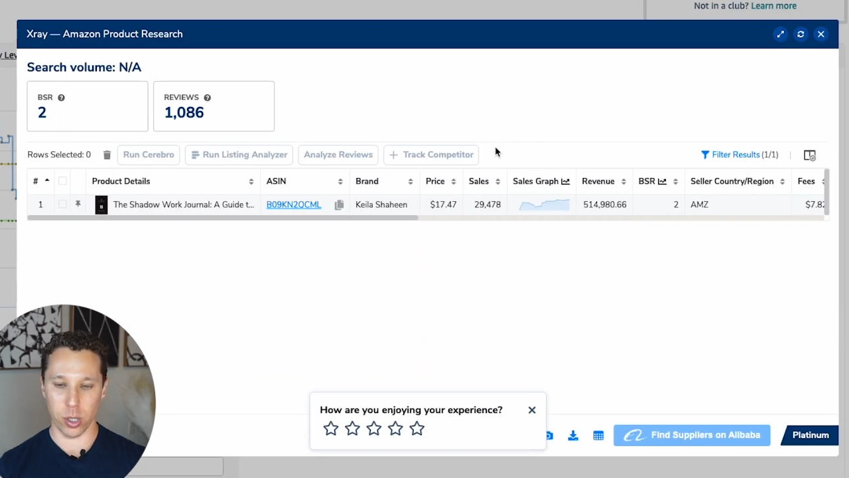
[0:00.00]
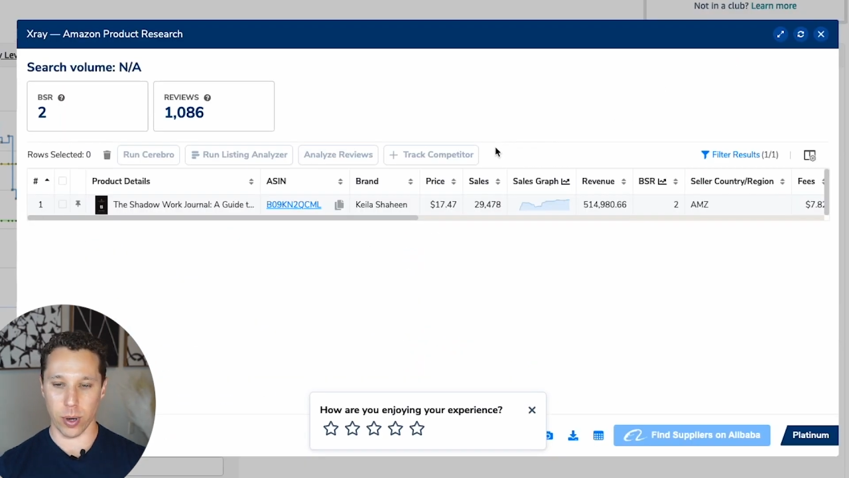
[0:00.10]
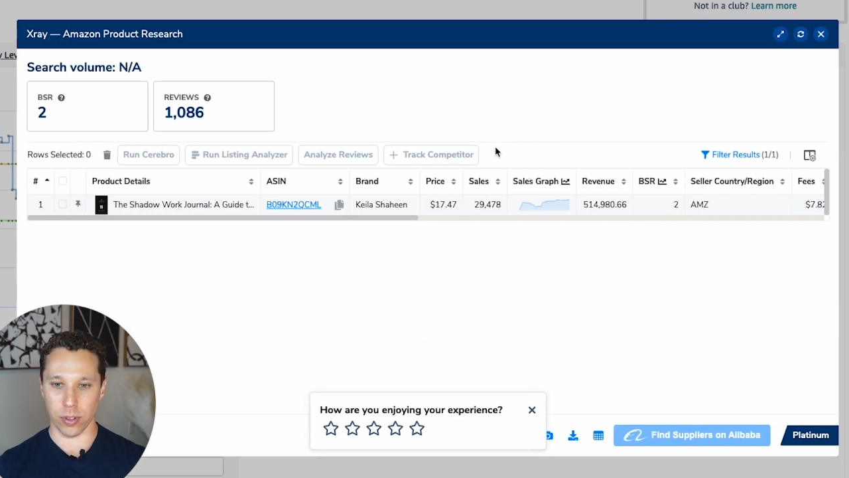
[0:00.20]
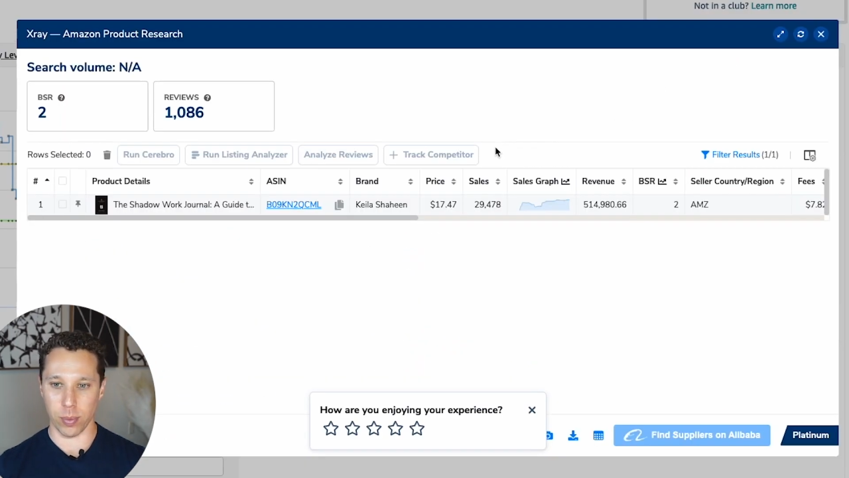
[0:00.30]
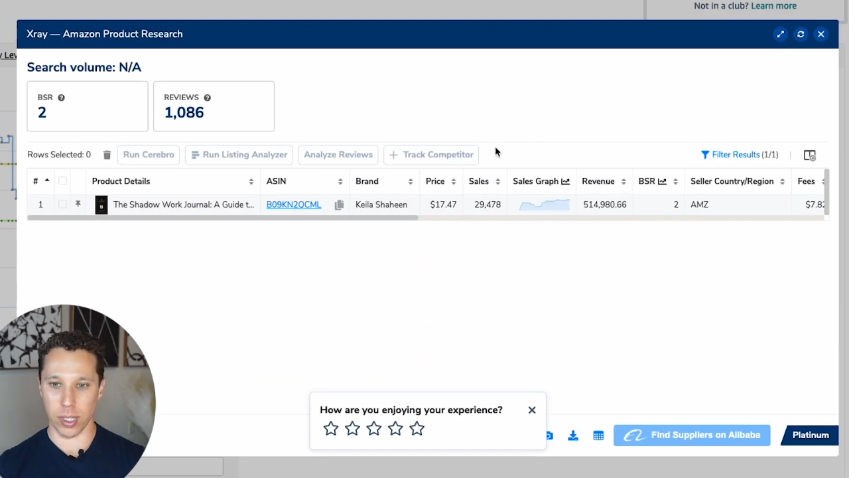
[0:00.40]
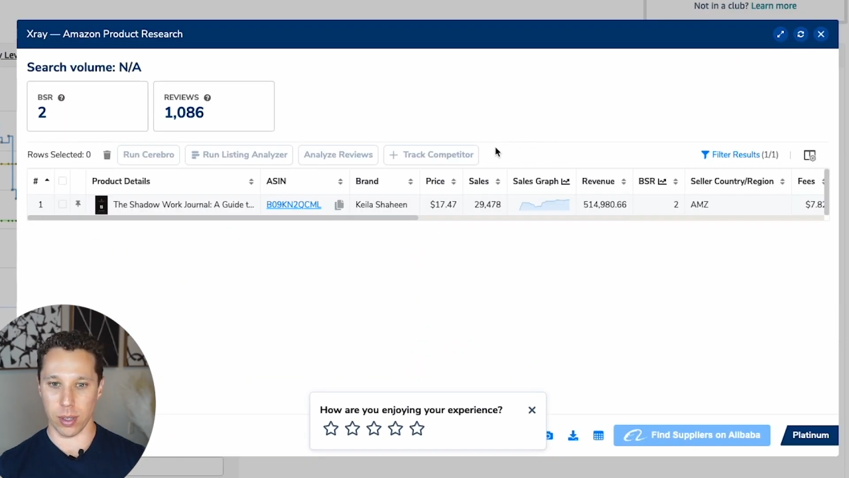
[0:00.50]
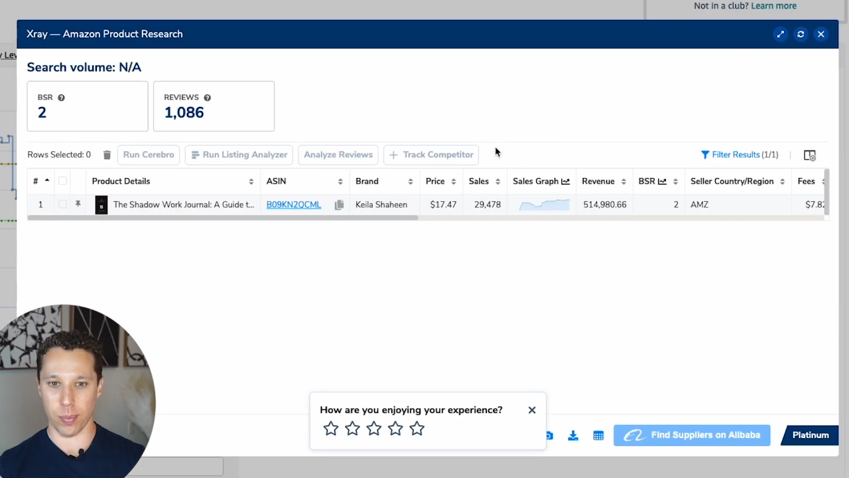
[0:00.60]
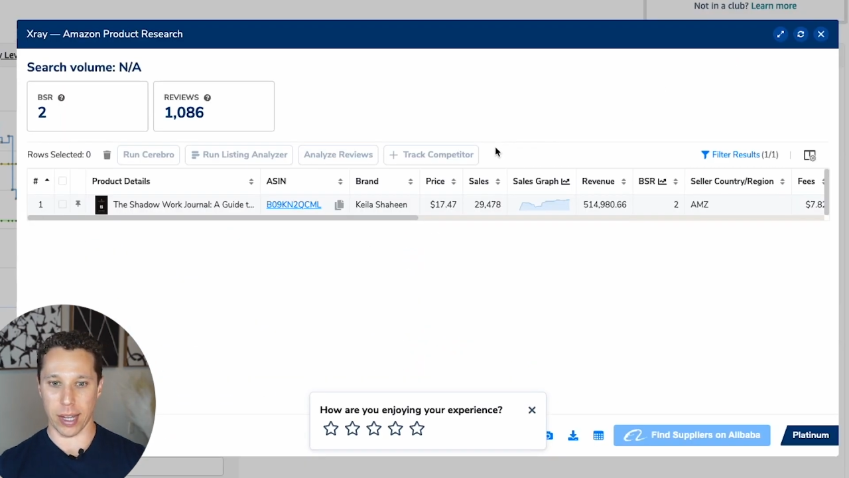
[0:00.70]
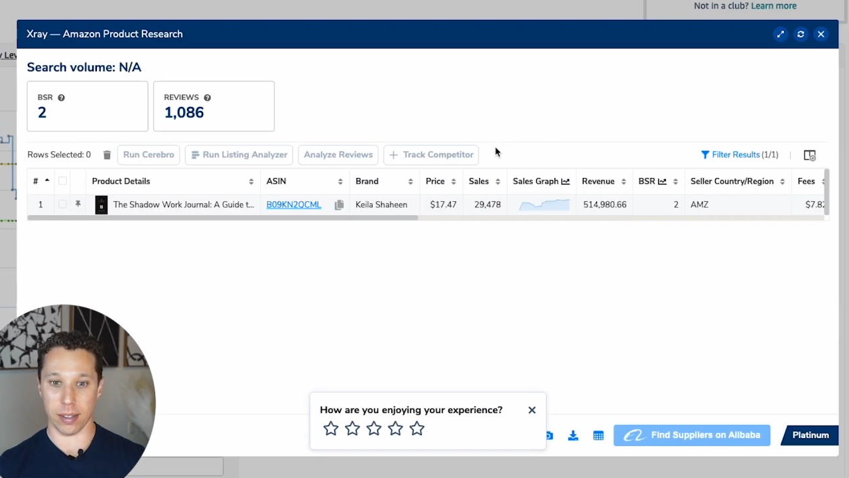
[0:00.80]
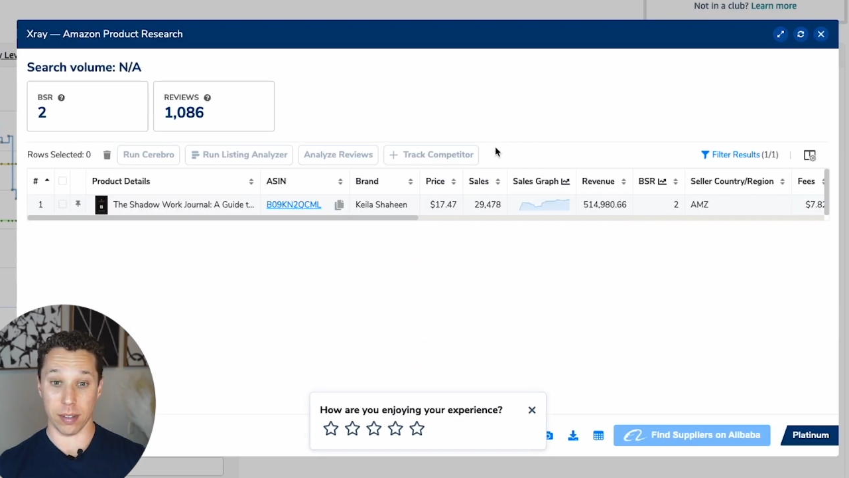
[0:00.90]
you have to be the
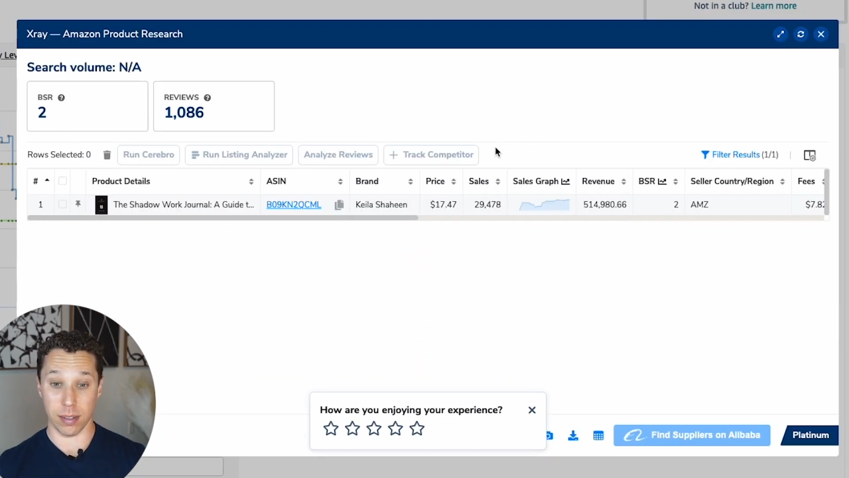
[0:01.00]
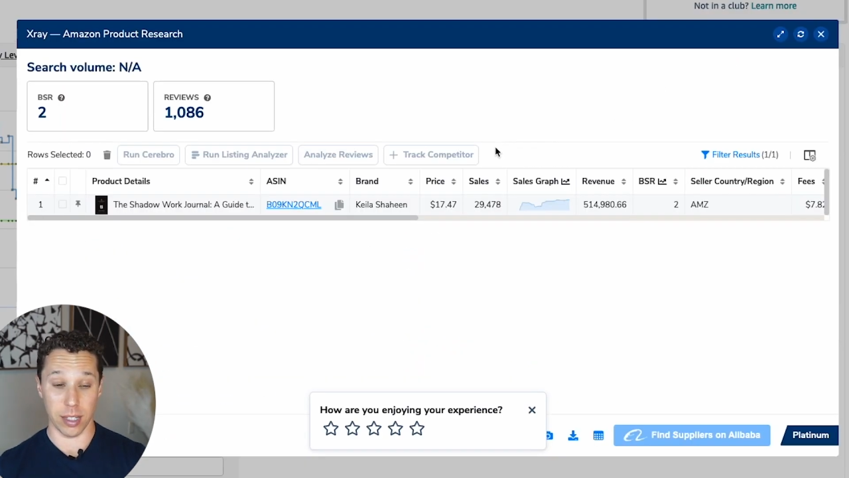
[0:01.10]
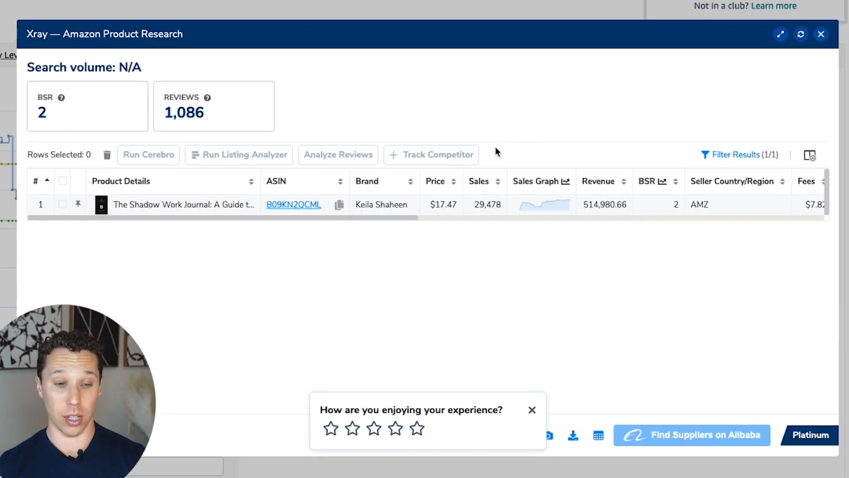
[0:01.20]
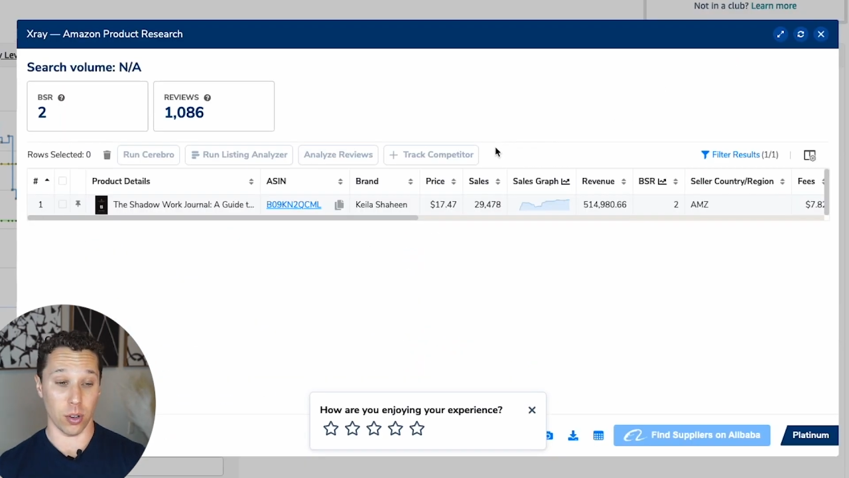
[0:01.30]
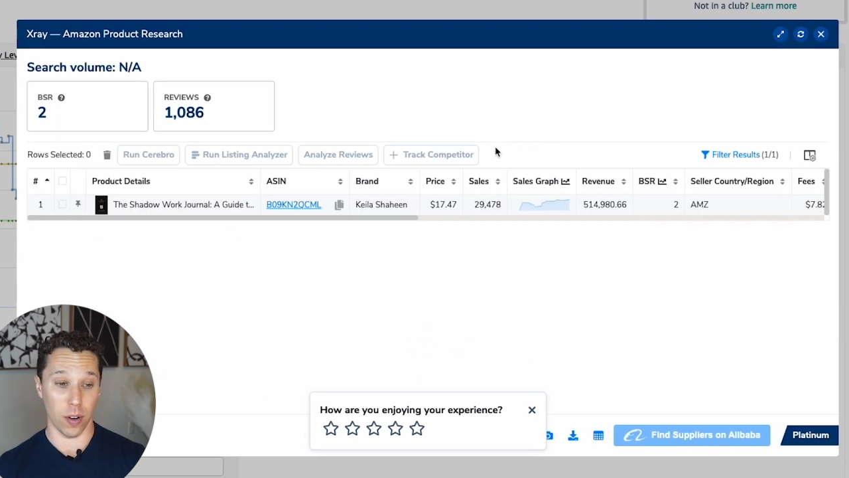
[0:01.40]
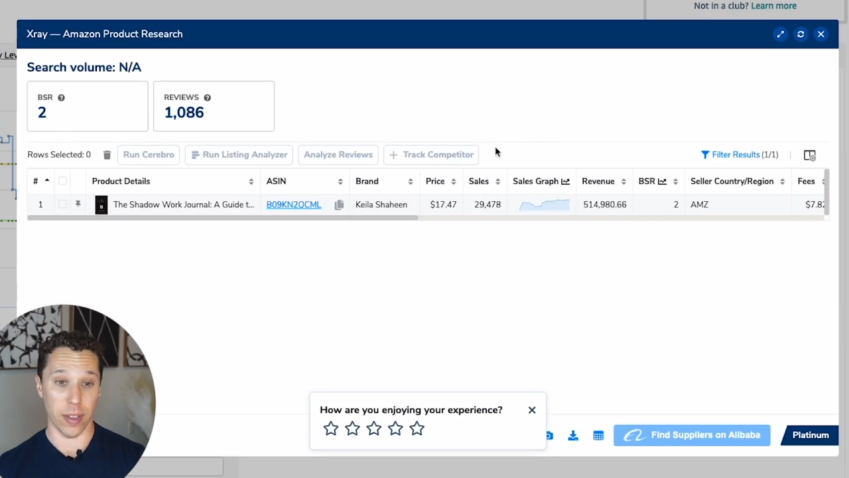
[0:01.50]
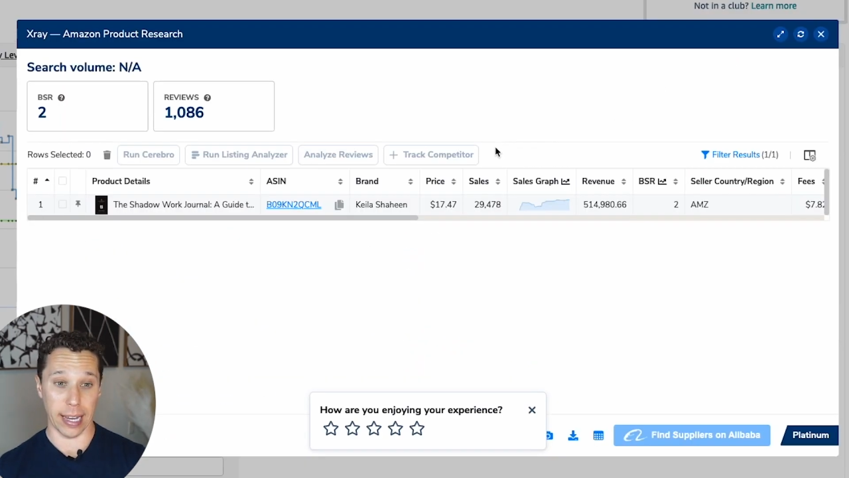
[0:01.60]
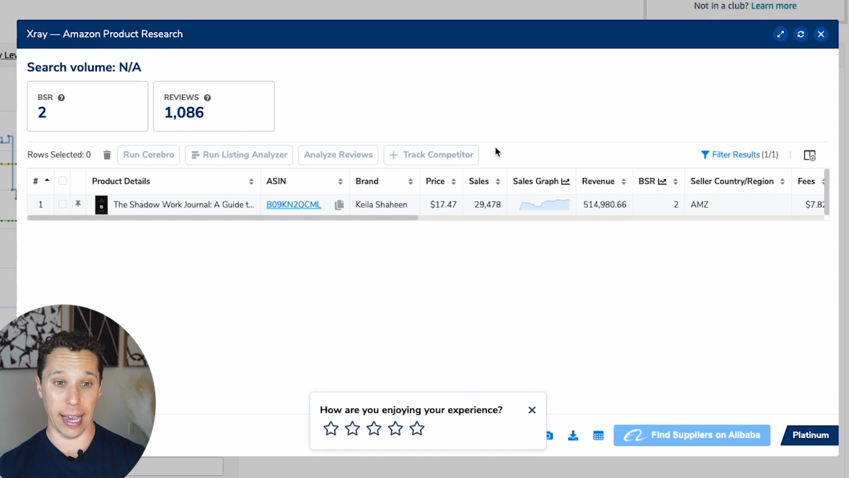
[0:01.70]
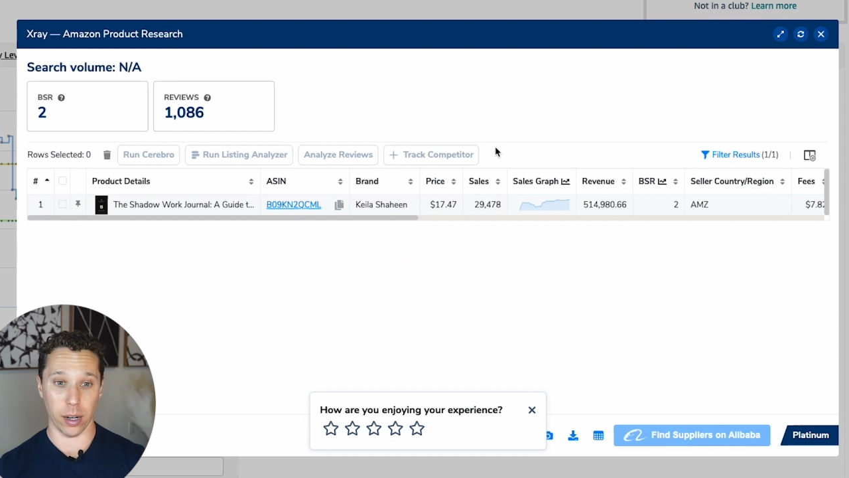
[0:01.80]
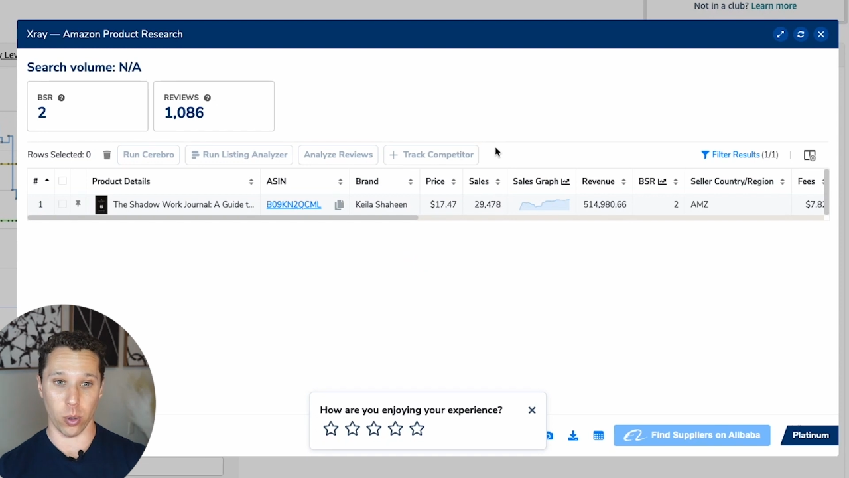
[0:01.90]
best seller of that
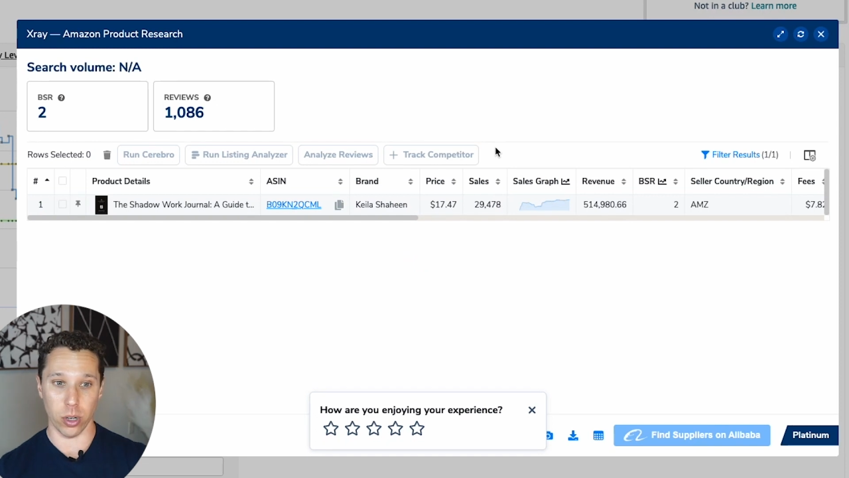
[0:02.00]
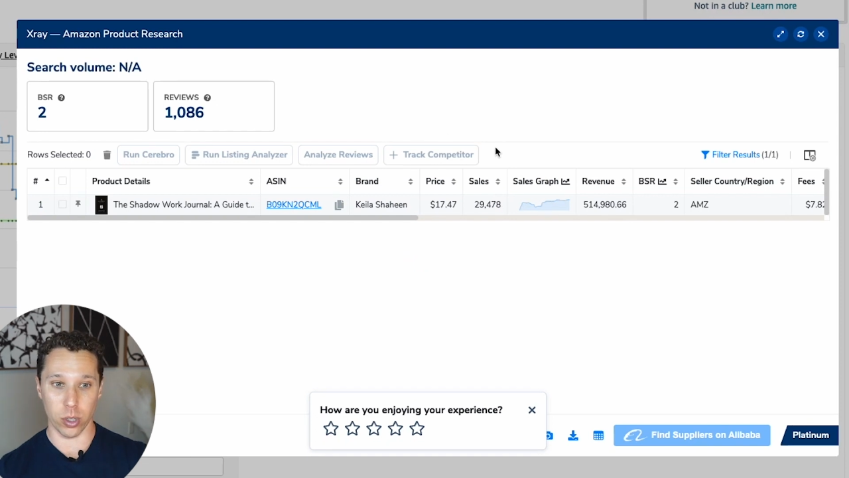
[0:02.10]
category.